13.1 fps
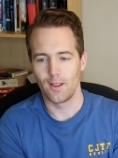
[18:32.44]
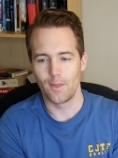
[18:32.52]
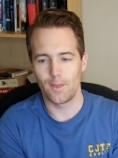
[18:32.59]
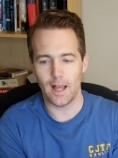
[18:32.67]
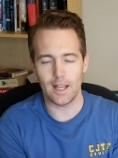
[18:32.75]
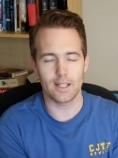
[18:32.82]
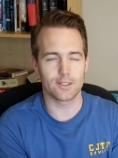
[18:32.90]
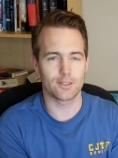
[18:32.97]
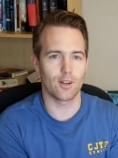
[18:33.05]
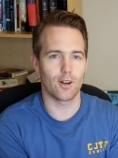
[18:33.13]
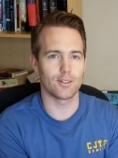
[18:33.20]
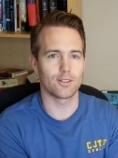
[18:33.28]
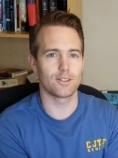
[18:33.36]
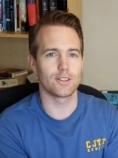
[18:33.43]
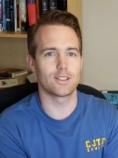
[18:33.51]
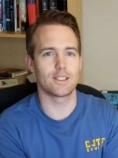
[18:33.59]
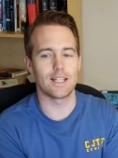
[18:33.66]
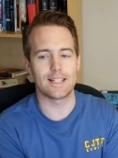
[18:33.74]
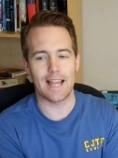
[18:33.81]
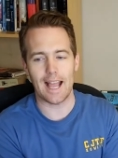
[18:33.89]
That is called
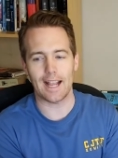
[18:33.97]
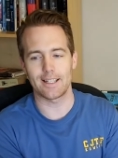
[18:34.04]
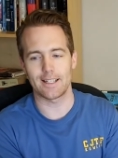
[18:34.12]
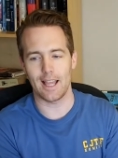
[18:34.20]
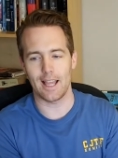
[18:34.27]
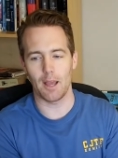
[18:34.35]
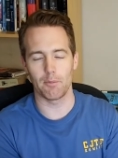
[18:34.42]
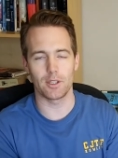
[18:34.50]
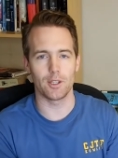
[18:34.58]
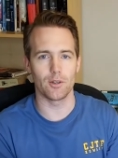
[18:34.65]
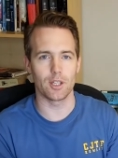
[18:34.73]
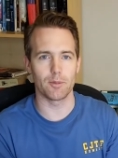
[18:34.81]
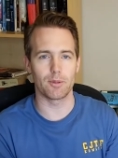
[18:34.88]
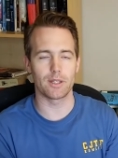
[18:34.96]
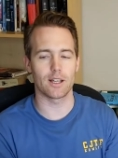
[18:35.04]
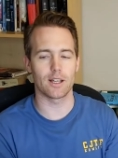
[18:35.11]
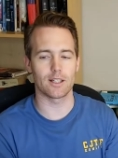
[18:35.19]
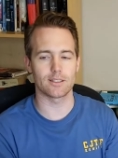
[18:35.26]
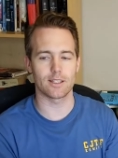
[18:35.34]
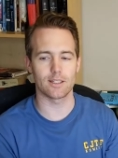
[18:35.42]
syntactic ambiguity,
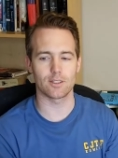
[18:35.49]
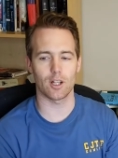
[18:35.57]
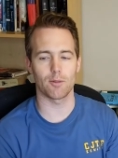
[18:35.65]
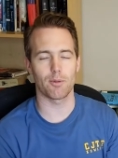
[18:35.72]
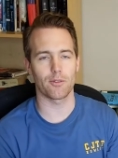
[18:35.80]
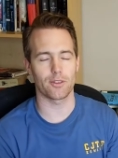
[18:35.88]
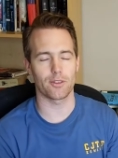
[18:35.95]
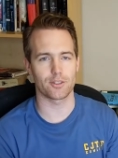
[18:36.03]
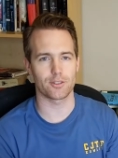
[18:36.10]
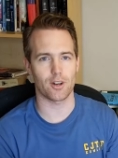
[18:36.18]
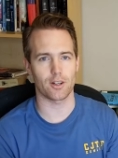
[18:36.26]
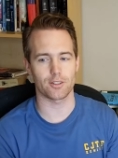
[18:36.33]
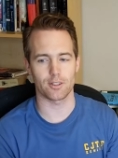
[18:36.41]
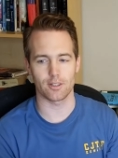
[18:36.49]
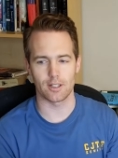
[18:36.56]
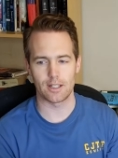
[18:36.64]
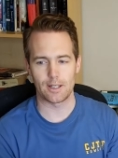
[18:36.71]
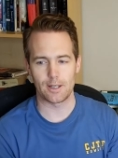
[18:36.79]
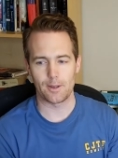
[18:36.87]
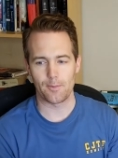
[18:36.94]
because it's all about the structure.
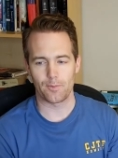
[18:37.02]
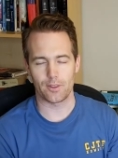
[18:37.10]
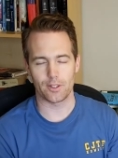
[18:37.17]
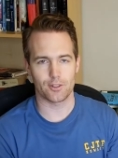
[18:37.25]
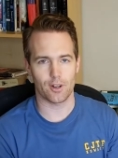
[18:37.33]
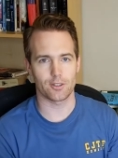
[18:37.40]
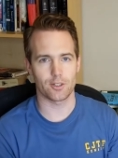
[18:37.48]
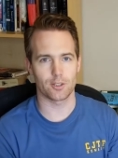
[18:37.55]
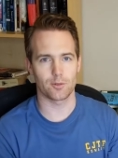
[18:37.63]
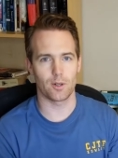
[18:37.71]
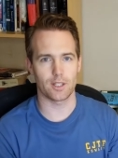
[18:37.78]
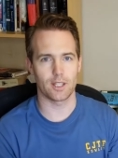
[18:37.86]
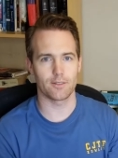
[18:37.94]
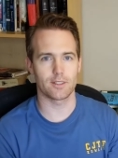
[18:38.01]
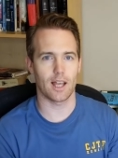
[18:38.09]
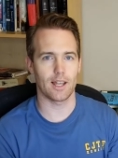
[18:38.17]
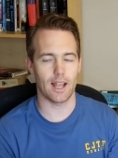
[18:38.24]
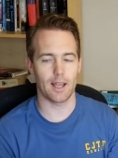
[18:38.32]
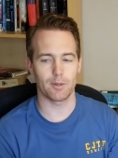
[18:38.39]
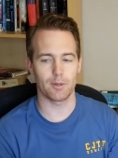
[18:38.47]
The structure is what gives
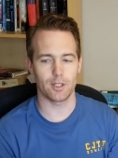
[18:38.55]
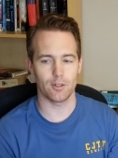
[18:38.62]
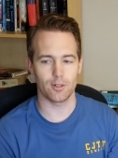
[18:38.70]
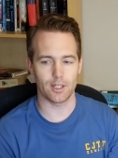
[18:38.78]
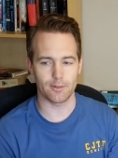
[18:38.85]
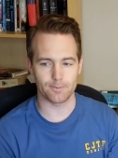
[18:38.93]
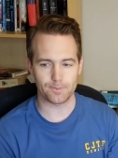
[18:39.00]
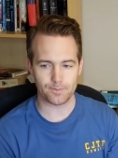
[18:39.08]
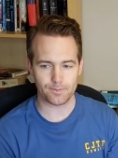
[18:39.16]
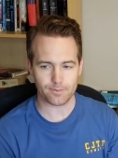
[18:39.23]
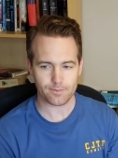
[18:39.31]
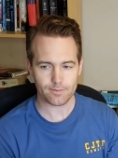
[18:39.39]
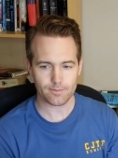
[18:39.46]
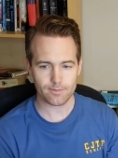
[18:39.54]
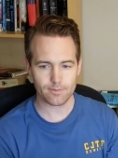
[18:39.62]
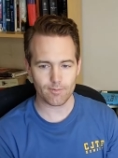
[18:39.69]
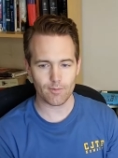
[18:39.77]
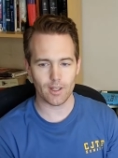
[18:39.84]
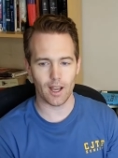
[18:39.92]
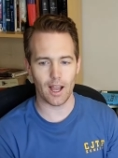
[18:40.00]
that ambiguity.
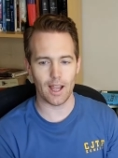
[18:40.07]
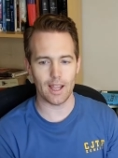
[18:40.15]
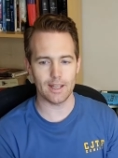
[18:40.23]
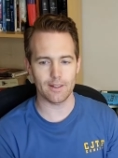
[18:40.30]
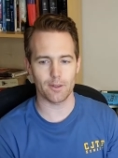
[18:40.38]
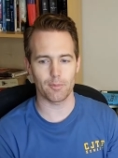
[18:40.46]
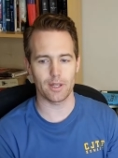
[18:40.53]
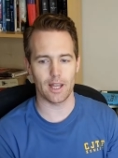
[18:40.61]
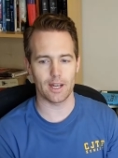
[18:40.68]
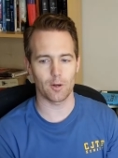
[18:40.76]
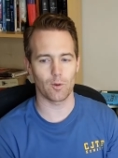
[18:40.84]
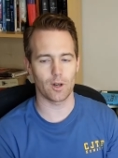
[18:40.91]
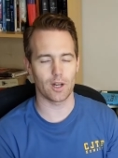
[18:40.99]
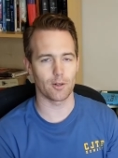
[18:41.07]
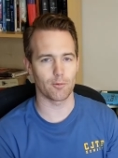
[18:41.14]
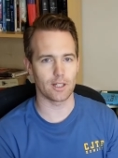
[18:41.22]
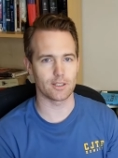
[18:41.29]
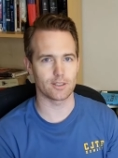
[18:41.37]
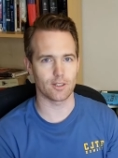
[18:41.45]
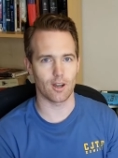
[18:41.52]
I ate the banana wearing
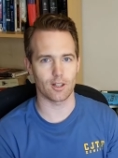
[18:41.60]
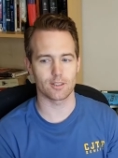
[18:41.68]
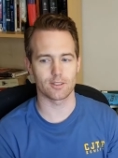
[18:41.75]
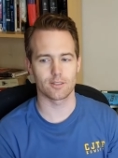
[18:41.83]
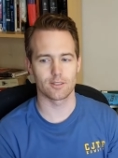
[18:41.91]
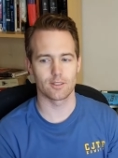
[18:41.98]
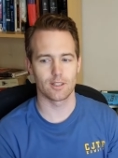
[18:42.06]
red socks.